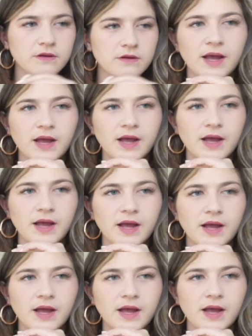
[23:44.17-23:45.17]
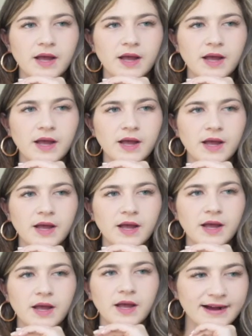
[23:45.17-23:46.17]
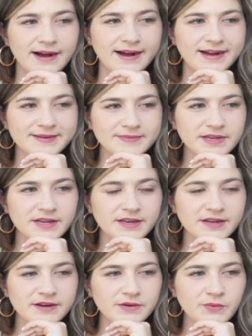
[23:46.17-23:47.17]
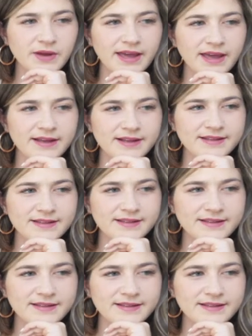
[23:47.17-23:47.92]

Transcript: I'm gonna wait. I'm gonna wait.